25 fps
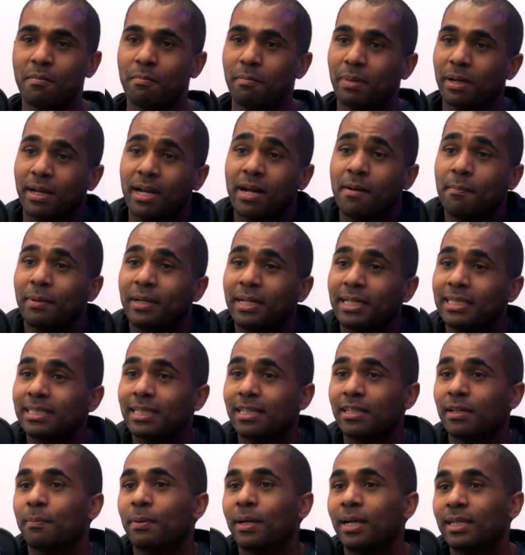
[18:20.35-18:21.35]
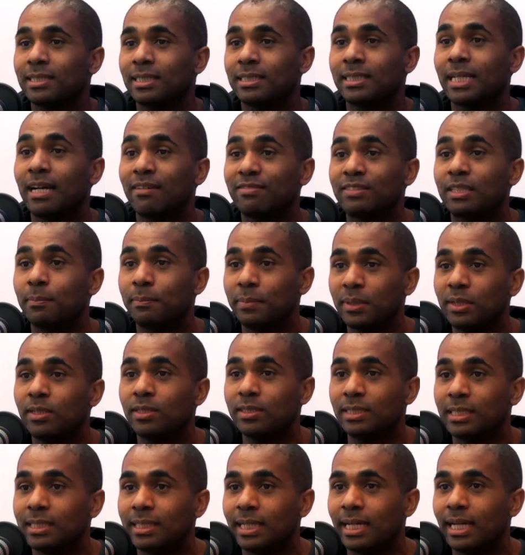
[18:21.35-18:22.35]
But companies, enterprises have to
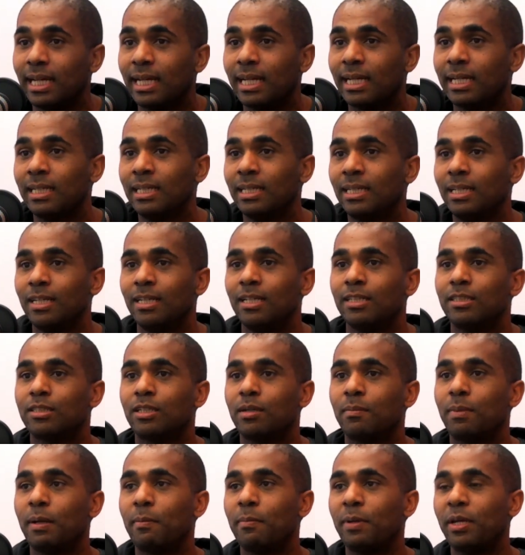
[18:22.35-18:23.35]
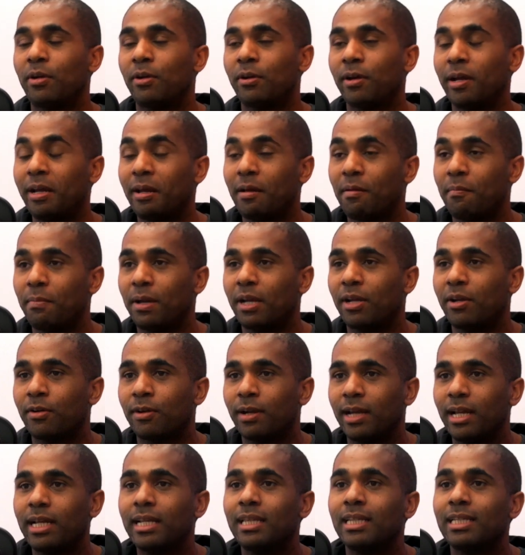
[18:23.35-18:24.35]
build today. So by
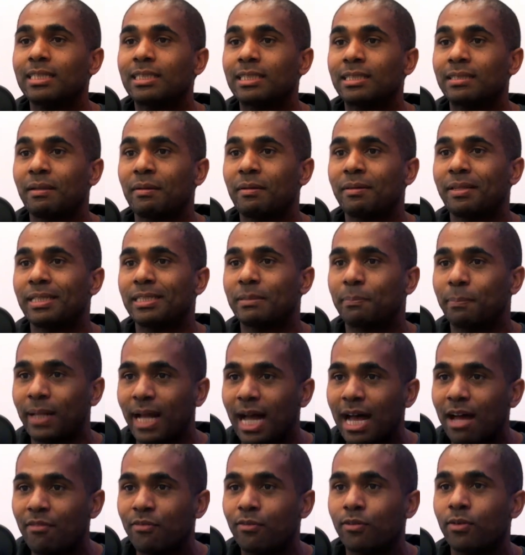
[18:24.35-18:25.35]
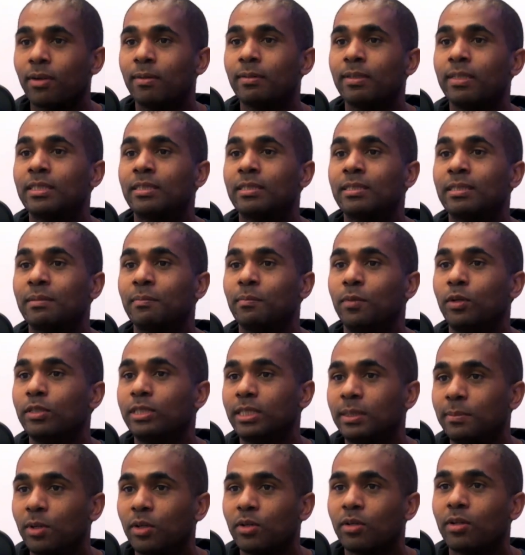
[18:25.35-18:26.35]
creating this platform, this
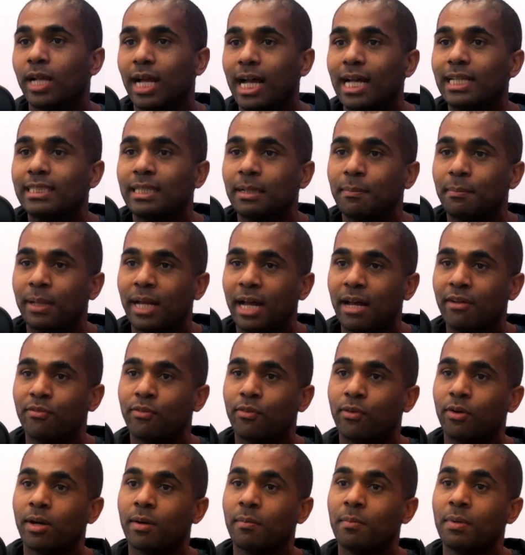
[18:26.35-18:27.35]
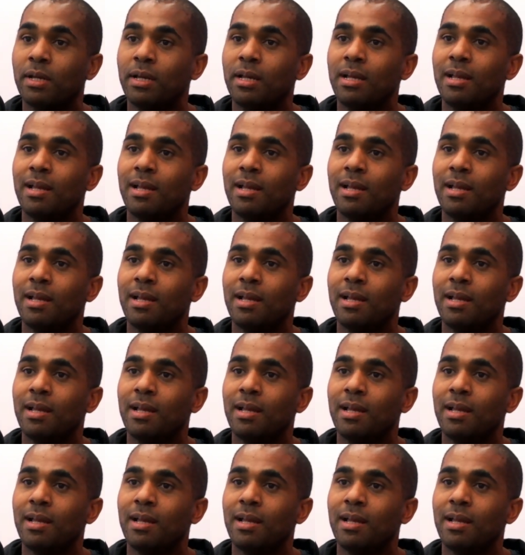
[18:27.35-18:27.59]
multimodal asset platform,